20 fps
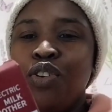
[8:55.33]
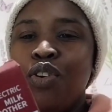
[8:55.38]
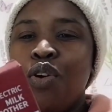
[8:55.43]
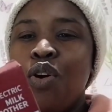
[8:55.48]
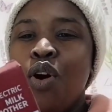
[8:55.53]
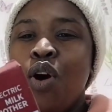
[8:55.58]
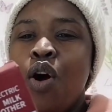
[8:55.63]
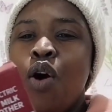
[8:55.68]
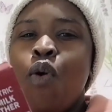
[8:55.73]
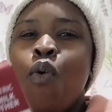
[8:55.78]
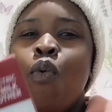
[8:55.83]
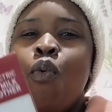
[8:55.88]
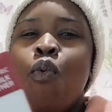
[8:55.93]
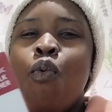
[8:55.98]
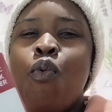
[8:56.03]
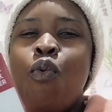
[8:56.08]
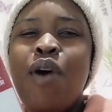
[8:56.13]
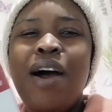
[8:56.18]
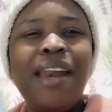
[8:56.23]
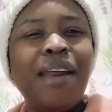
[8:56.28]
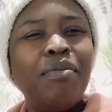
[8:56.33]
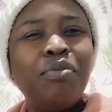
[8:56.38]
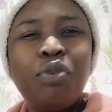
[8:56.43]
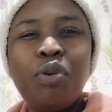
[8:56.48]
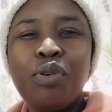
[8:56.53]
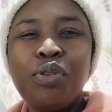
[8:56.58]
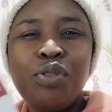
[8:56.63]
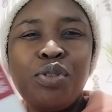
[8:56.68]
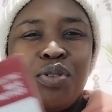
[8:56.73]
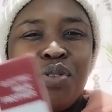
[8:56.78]
know what I'm
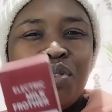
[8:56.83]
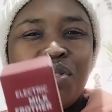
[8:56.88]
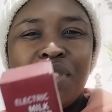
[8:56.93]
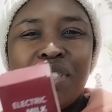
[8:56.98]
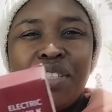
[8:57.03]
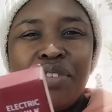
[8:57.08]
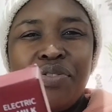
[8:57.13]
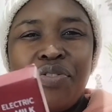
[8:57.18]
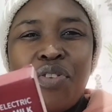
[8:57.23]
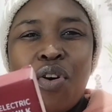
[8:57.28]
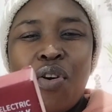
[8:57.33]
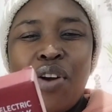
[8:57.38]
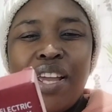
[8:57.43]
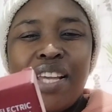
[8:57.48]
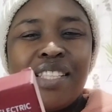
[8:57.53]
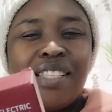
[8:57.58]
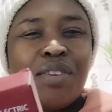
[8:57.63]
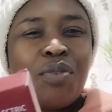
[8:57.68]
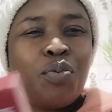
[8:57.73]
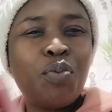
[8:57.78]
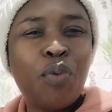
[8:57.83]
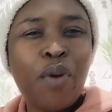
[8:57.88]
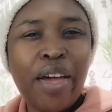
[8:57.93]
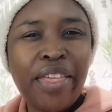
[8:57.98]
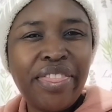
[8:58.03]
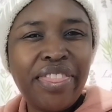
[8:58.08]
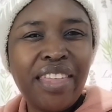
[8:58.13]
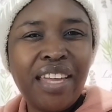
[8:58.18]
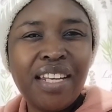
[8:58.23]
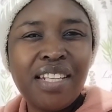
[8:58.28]
going to use it for. Is it
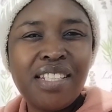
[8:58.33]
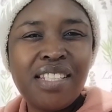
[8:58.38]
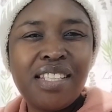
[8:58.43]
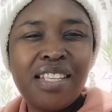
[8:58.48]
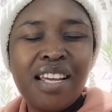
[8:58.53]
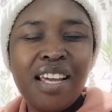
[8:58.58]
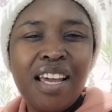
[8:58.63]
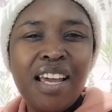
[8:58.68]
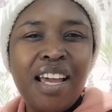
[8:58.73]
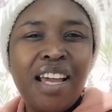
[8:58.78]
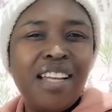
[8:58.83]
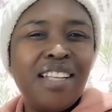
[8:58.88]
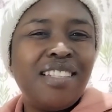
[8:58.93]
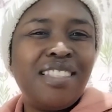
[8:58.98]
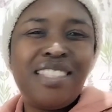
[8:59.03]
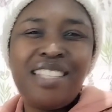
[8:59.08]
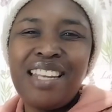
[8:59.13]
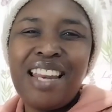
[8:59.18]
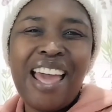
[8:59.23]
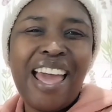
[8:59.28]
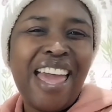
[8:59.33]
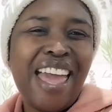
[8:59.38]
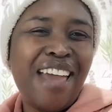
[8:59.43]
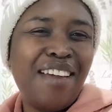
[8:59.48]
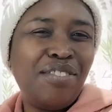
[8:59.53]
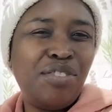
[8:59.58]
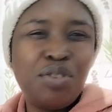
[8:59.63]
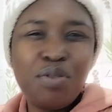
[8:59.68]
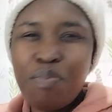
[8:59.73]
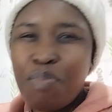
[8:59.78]
worth it? Did I
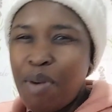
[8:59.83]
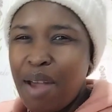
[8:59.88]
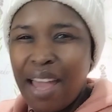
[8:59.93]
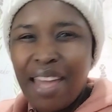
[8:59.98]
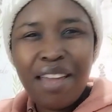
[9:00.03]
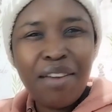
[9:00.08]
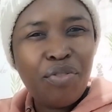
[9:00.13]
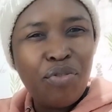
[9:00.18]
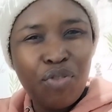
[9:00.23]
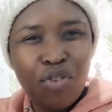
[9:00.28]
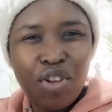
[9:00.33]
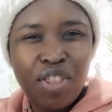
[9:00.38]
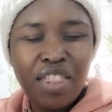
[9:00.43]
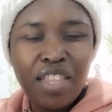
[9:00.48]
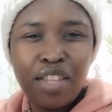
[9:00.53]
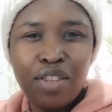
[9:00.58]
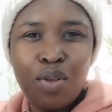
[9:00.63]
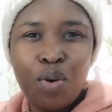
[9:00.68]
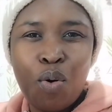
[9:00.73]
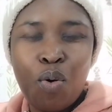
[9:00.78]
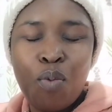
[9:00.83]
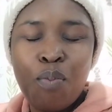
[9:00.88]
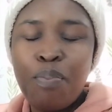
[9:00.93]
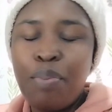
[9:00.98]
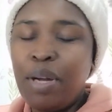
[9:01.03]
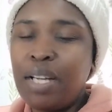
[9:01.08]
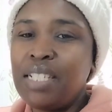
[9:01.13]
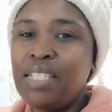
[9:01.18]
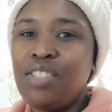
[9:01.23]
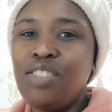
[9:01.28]
have to buy a frother though?
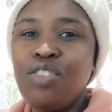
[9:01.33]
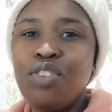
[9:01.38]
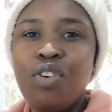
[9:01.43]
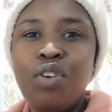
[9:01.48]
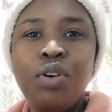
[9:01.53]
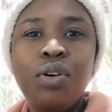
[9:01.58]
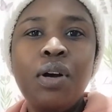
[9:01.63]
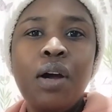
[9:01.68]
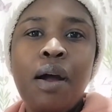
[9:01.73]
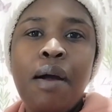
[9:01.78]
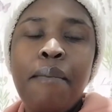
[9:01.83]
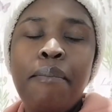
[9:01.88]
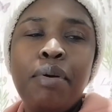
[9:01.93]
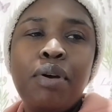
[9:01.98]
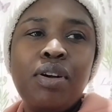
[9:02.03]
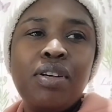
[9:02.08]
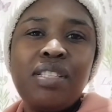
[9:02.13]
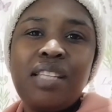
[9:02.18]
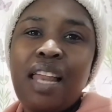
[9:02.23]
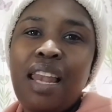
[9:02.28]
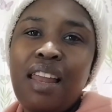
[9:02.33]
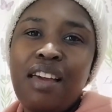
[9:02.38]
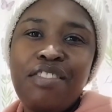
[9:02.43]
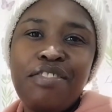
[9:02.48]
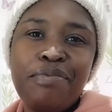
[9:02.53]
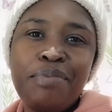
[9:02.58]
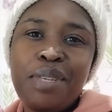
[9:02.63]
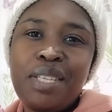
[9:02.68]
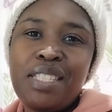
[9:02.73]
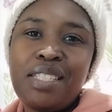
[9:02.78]
But you know, because I
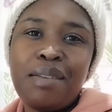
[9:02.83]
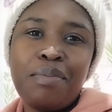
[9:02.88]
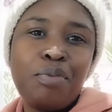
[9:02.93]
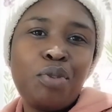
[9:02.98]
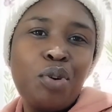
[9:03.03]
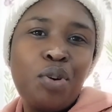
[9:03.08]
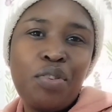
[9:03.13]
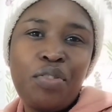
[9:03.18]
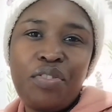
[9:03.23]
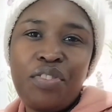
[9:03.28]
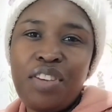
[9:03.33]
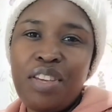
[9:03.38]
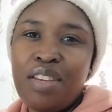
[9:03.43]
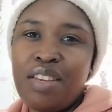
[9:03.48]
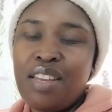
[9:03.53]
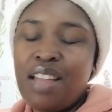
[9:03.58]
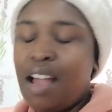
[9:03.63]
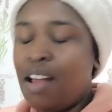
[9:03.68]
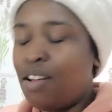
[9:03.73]
love me some coffee,